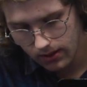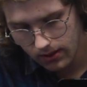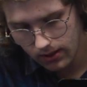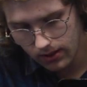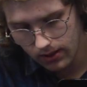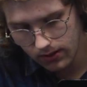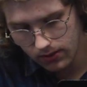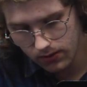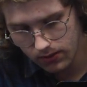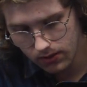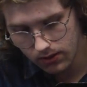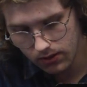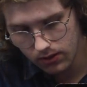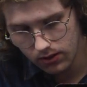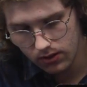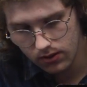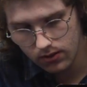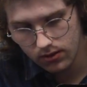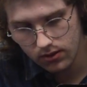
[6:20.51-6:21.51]
is
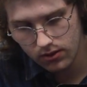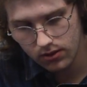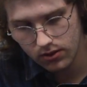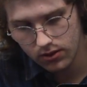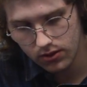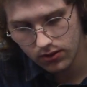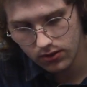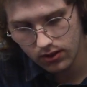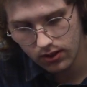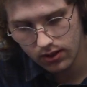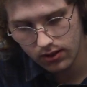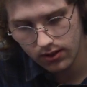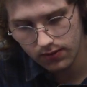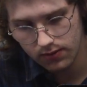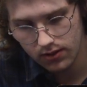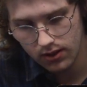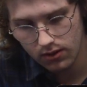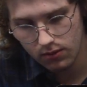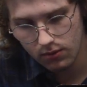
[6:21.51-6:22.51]
you're just going to
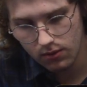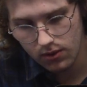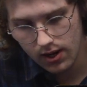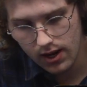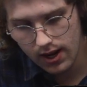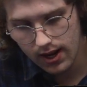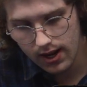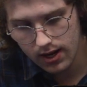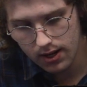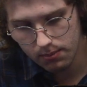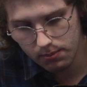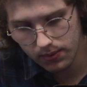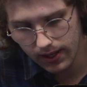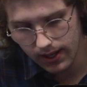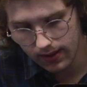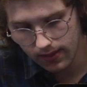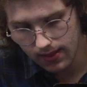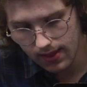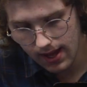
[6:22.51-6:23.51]
lift it right up
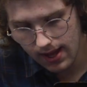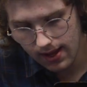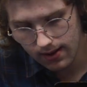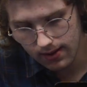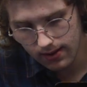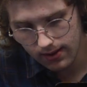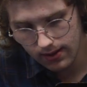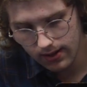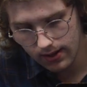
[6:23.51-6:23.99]
like that,